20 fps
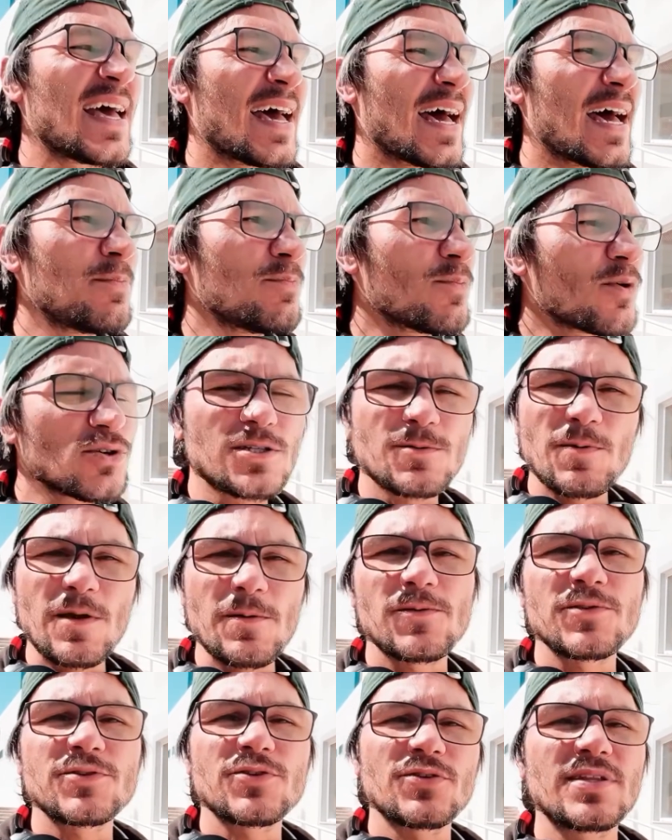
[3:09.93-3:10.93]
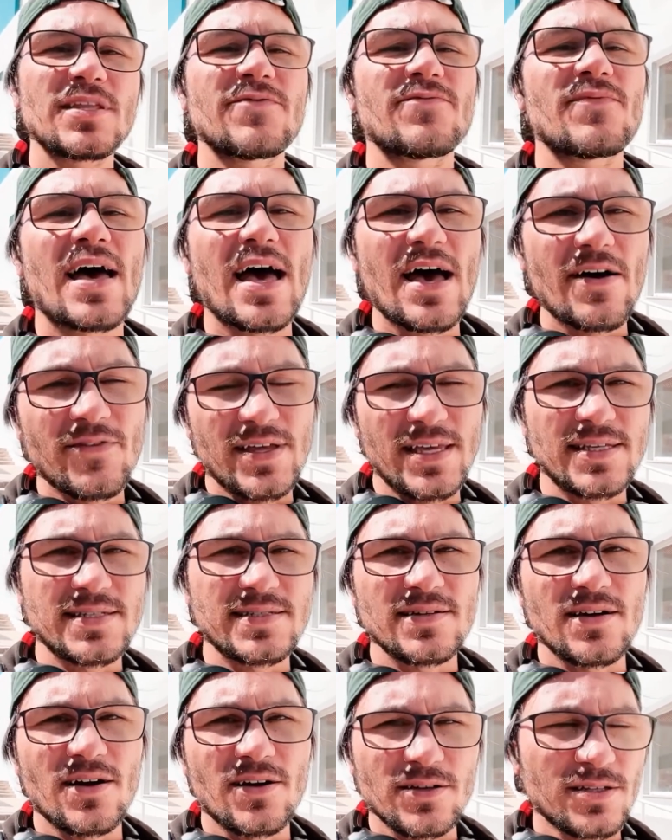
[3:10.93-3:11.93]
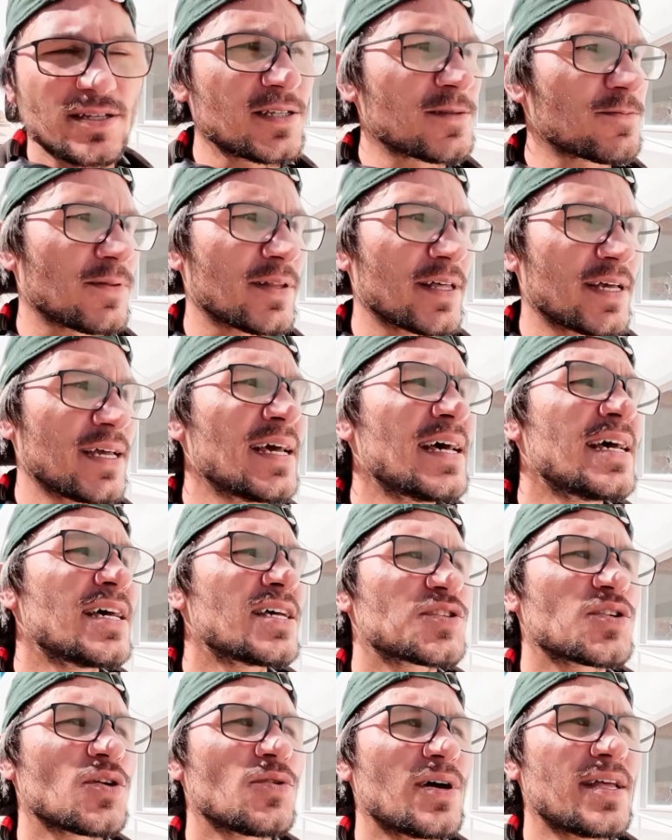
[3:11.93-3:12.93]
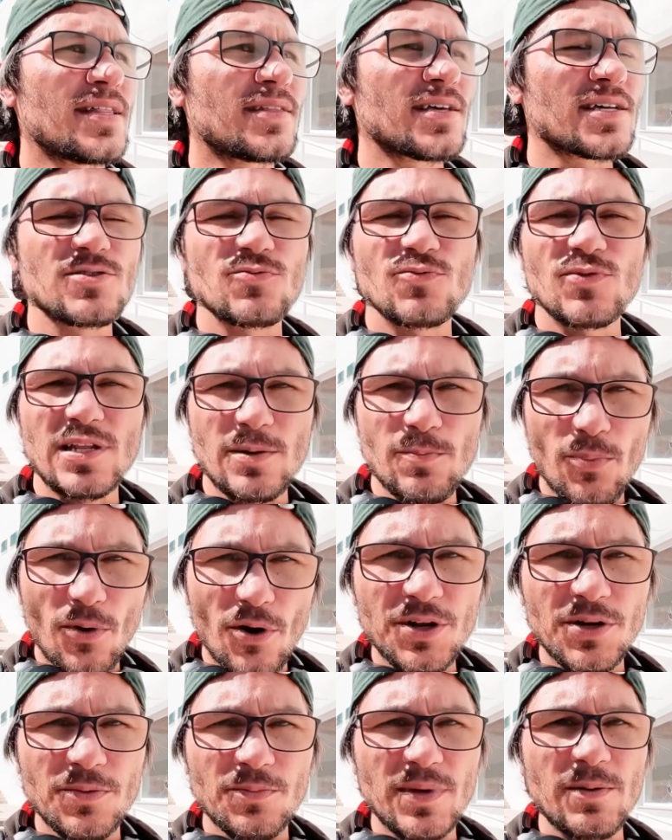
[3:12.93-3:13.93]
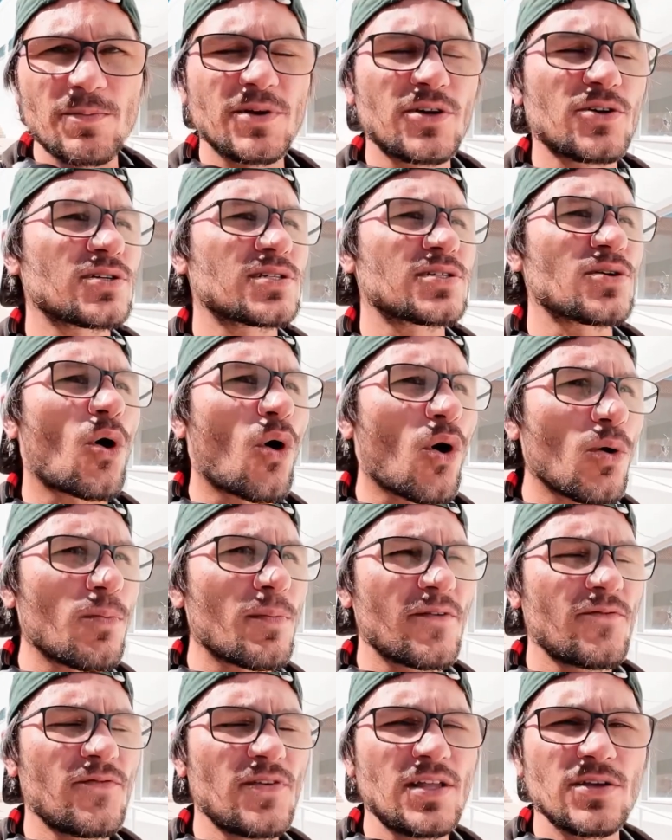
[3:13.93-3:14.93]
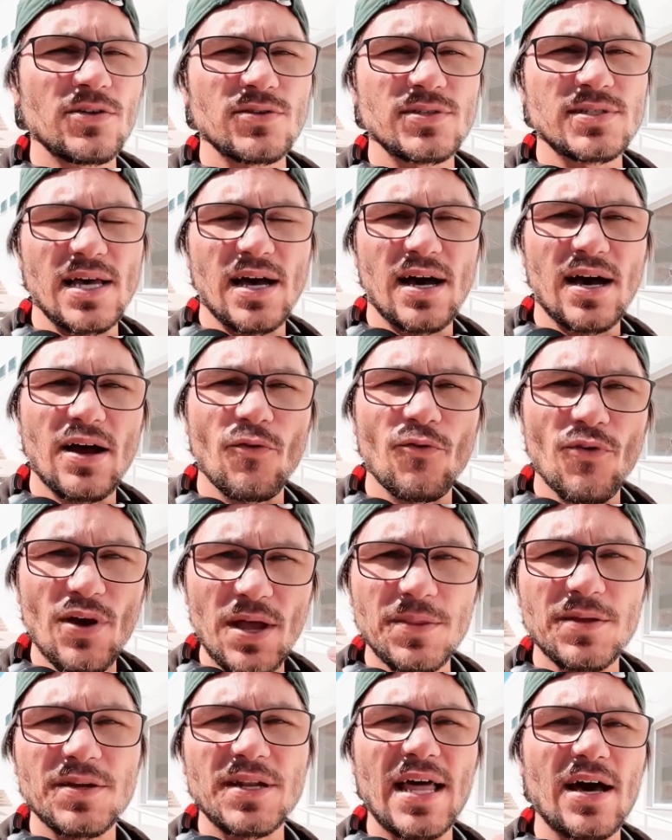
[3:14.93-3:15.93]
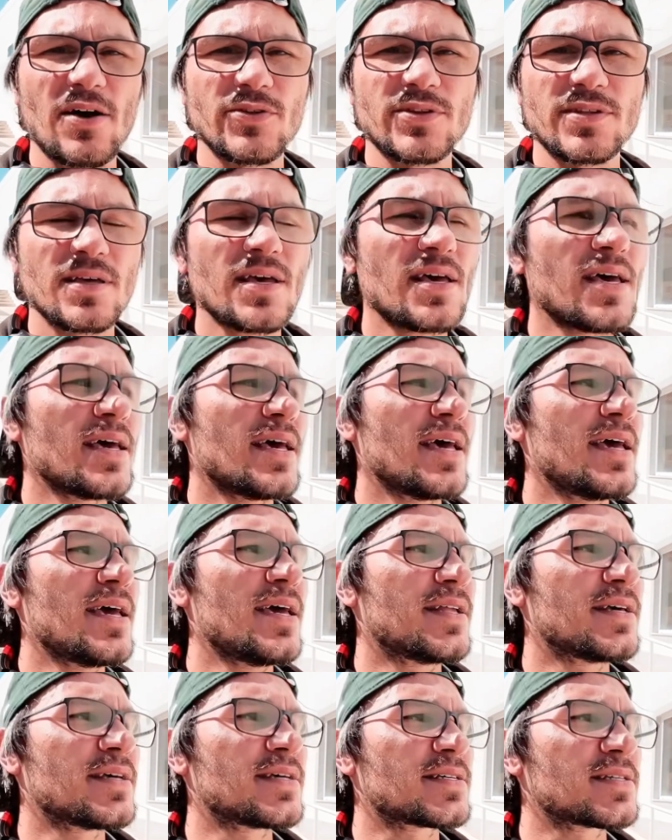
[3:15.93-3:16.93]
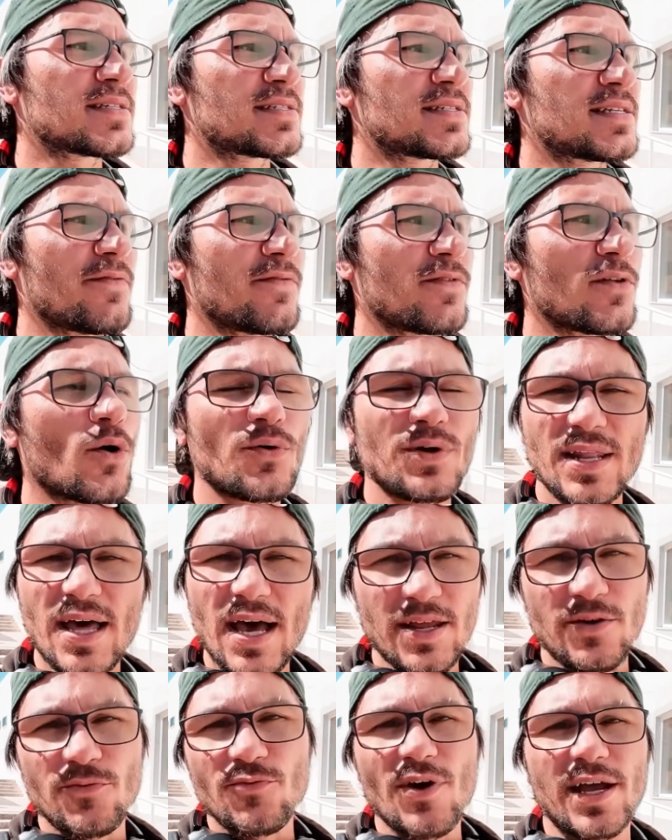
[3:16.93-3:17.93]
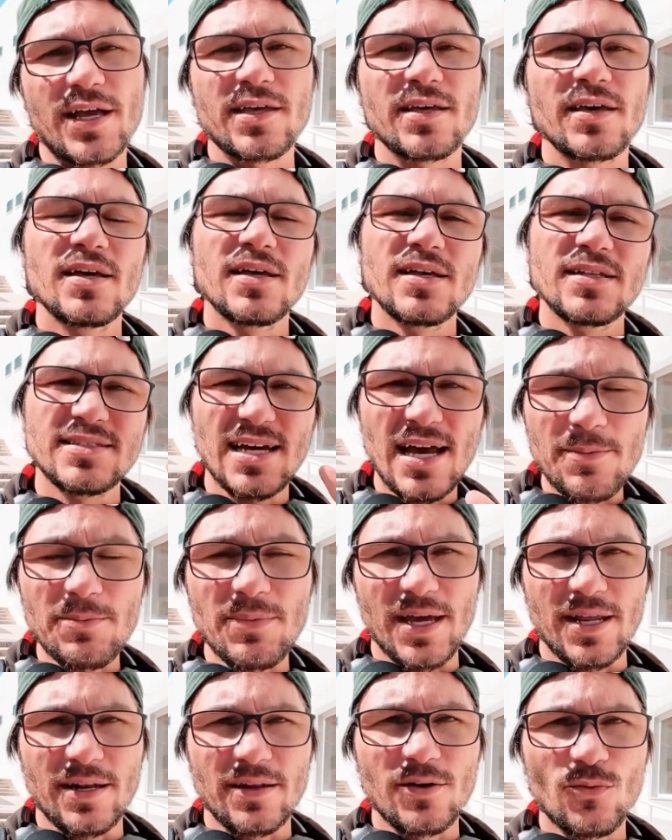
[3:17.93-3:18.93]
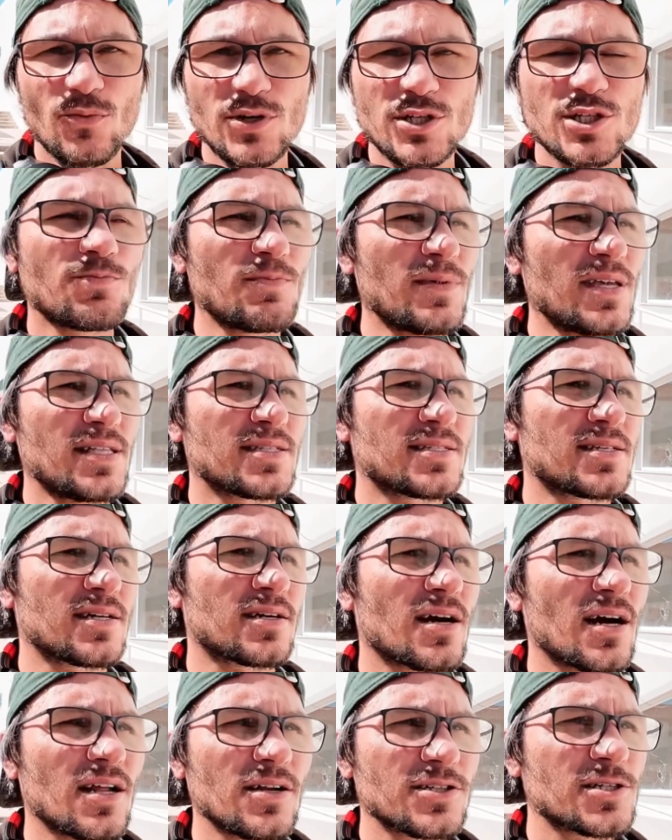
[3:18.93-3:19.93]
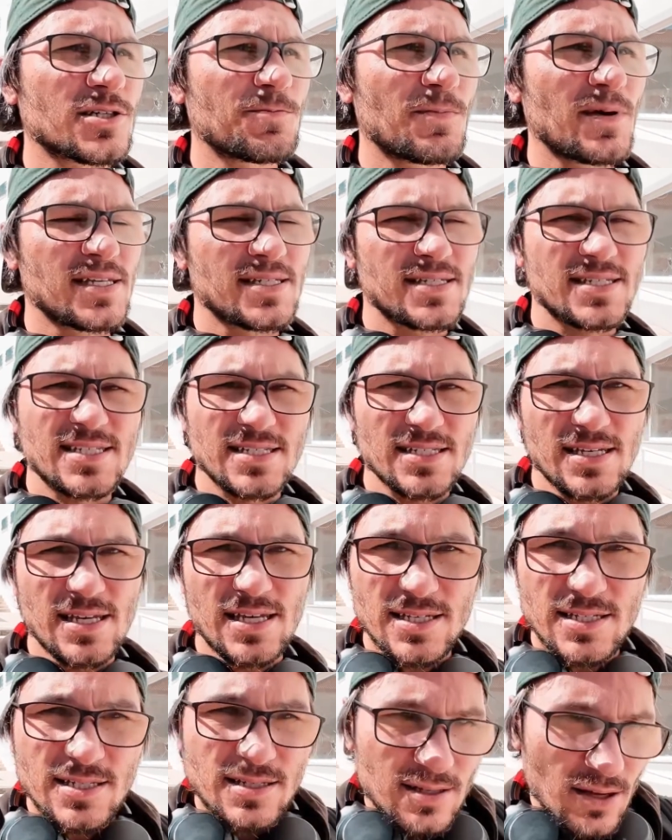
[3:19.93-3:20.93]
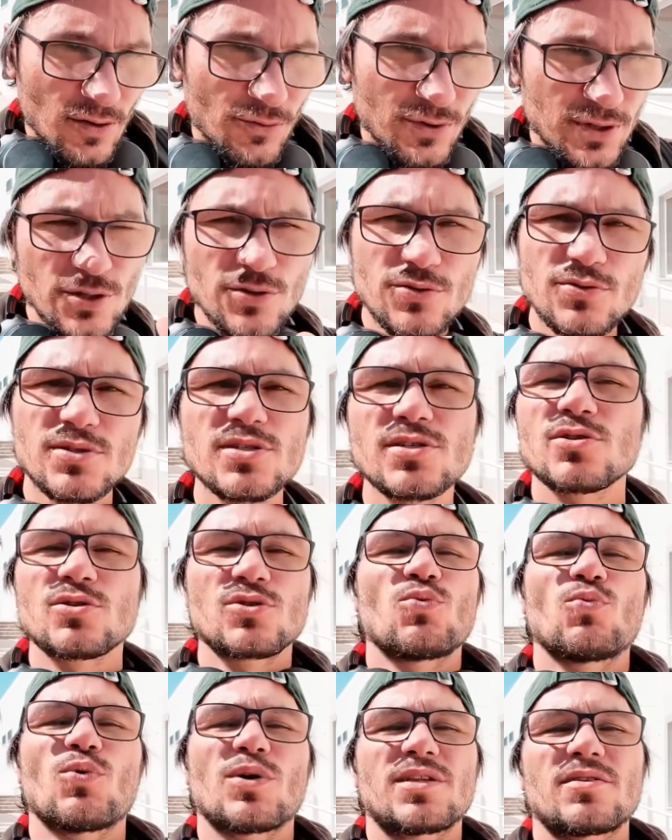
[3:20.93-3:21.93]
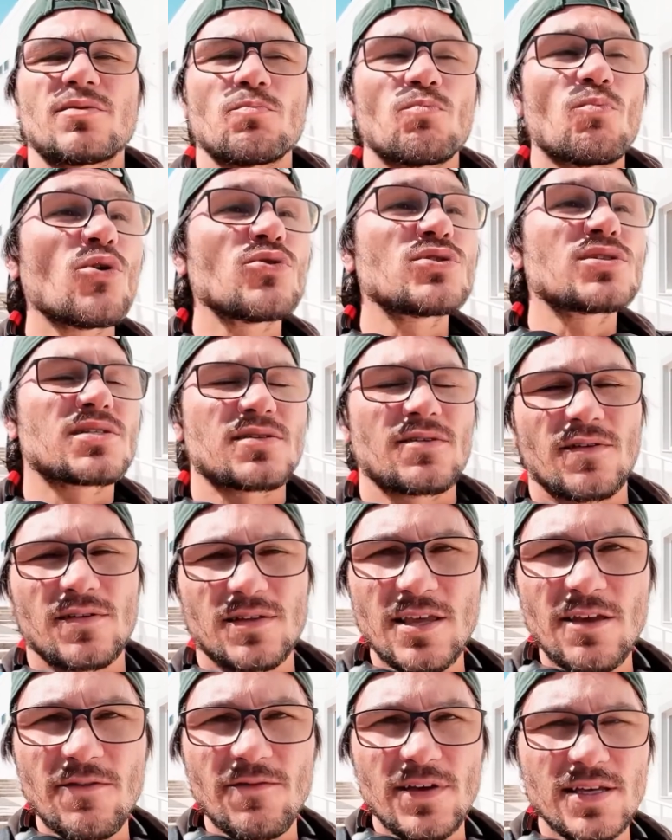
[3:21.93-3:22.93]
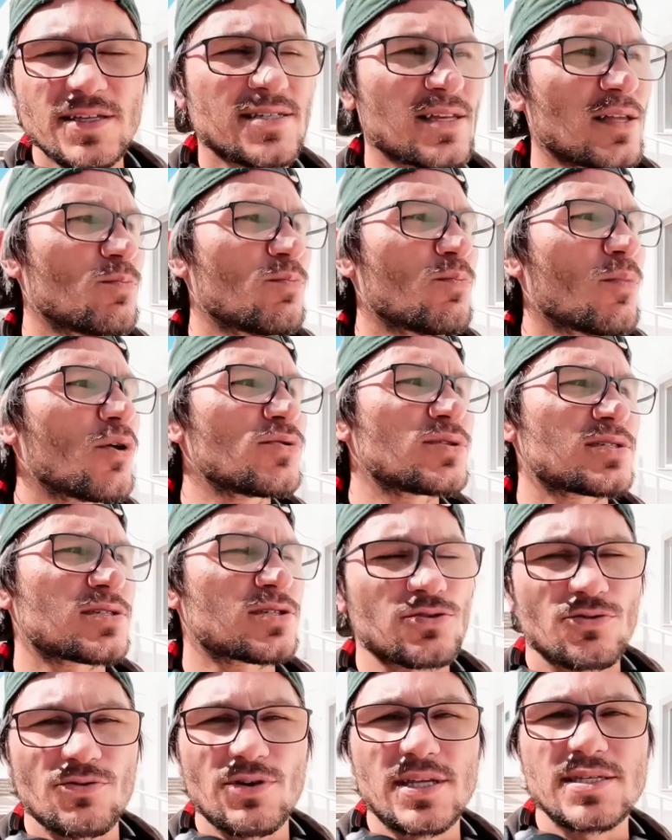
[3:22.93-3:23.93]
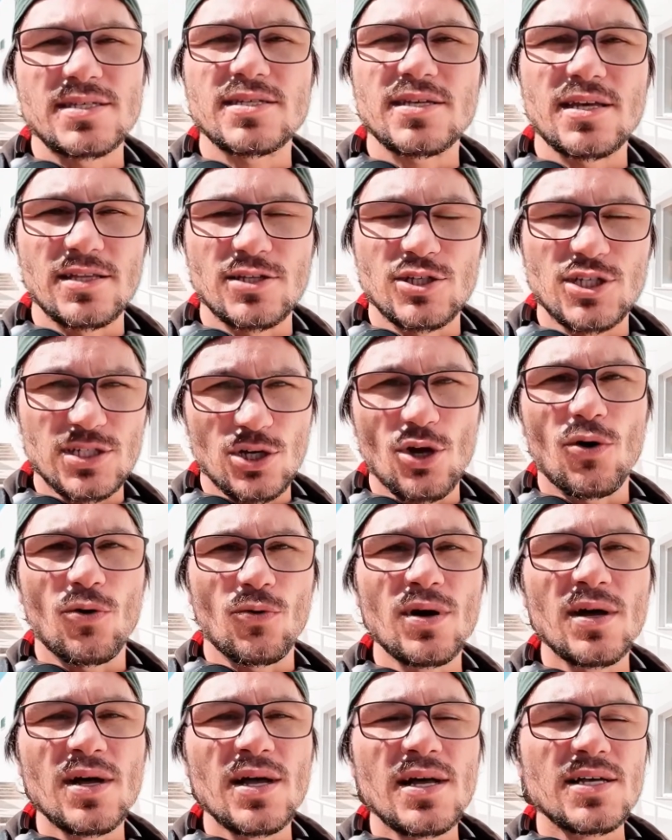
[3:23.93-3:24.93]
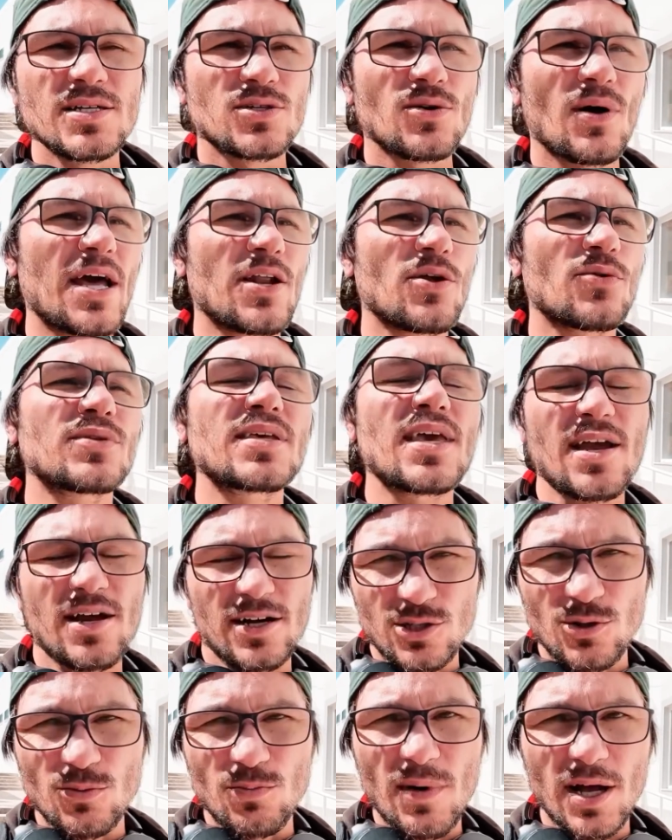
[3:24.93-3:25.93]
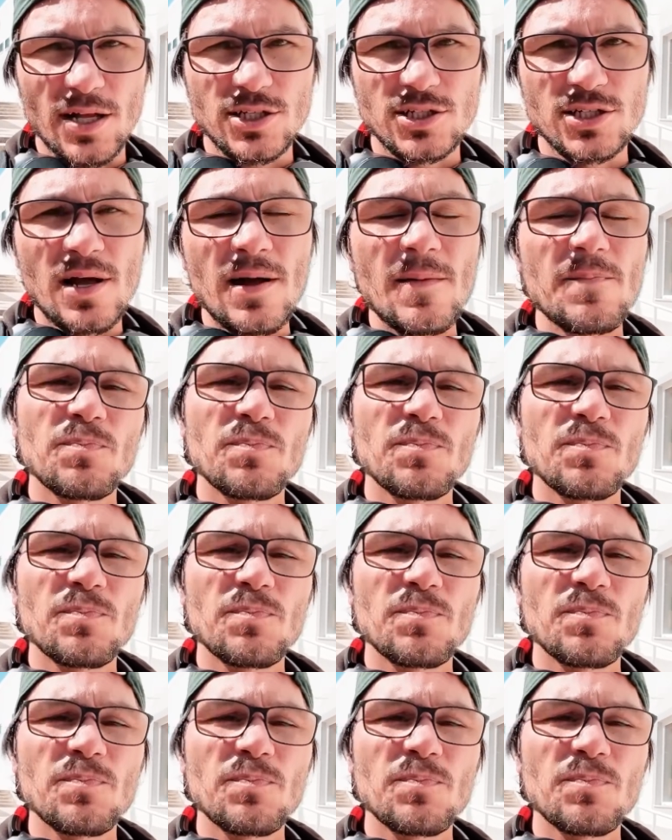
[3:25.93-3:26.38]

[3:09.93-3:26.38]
and most people don't even have an XDR display, so it doesn't really bother me because all my videos are rendered out in a 709 rec timeline, which means the color space is reduced to what most TVs and most screens can show, so I don't care too much.